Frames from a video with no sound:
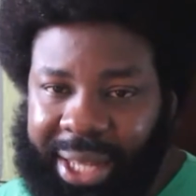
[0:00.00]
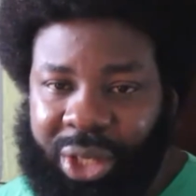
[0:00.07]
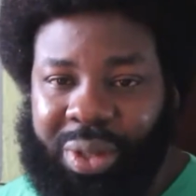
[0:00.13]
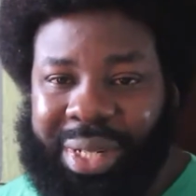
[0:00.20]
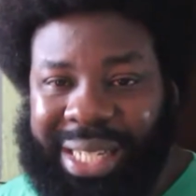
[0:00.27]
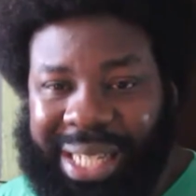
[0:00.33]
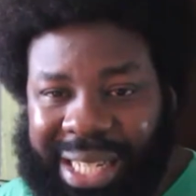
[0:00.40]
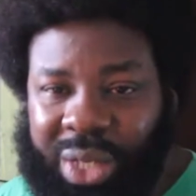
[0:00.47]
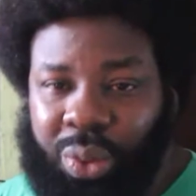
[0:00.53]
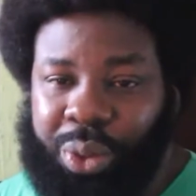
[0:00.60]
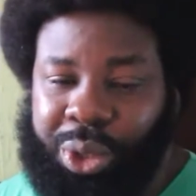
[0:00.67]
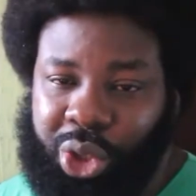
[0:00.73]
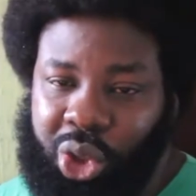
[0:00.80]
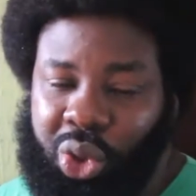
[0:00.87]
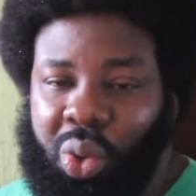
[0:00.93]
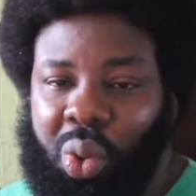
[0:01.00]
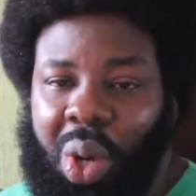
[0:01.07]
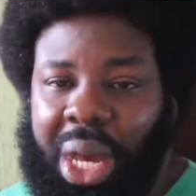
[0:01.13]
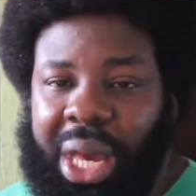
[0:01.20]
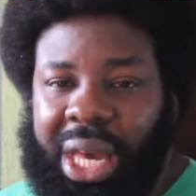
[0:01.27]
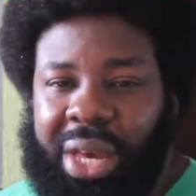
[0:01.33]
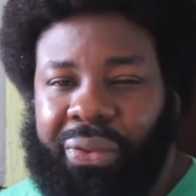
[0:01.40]
So this will do
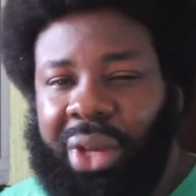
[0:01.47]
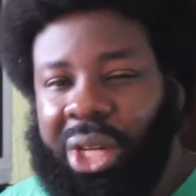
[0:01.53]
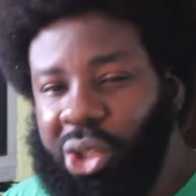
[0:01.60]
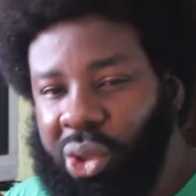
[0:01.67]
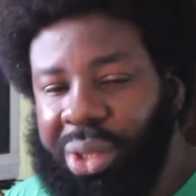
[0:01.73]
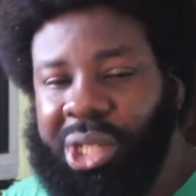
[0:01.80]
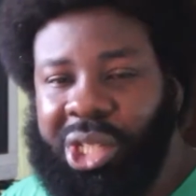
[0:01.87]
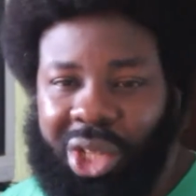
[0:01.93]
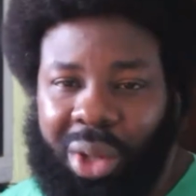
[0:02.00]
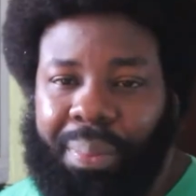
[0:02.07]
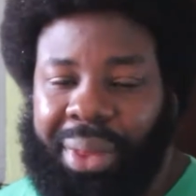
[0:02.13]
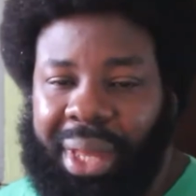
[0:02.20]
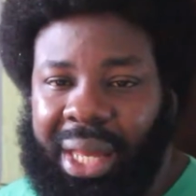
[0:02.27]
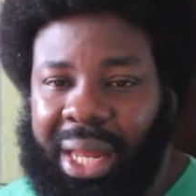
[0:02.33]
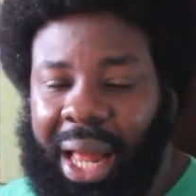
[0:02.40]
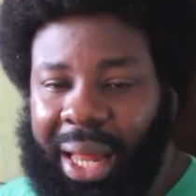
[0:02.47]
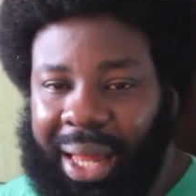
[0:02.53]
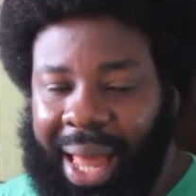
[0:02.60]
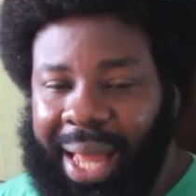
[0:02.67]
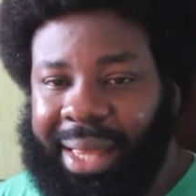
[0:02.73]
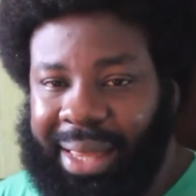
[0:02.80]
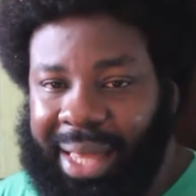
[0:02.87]
if you're doing something
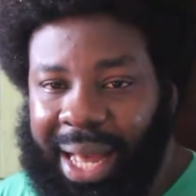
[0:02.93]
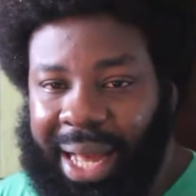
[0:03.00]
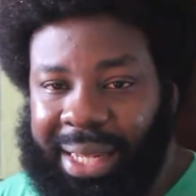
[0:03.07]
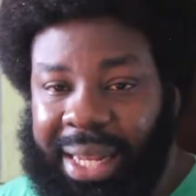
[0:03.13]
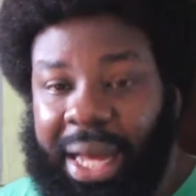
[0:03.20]
like that.